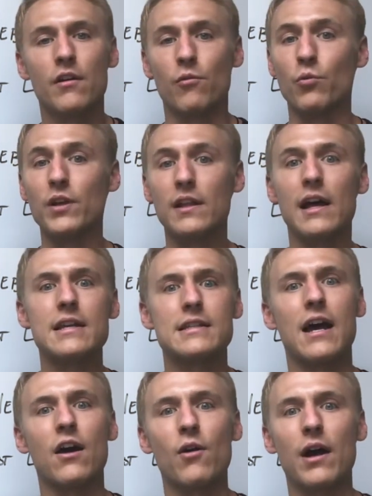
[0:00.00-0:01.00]
realize
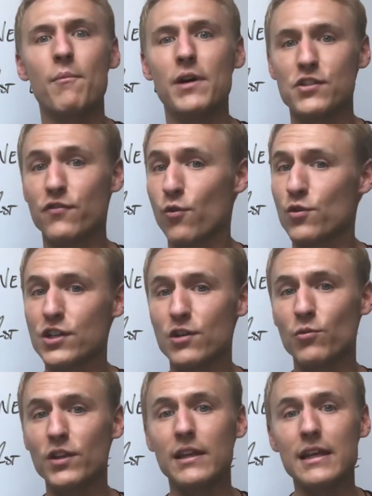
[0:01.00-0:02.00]
how much fortune
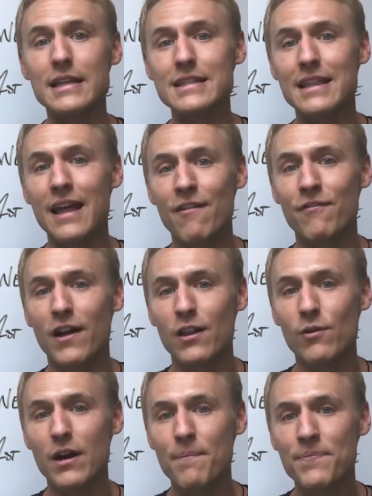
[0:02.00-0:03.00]
really is in that
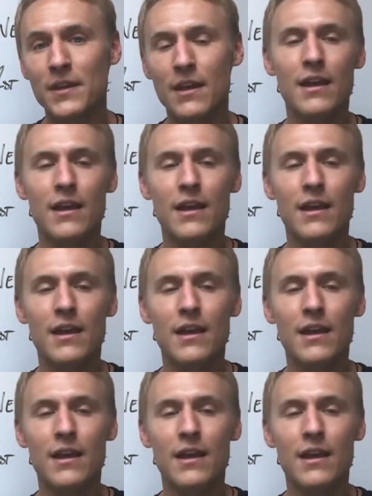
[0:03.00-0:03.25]
follow-up,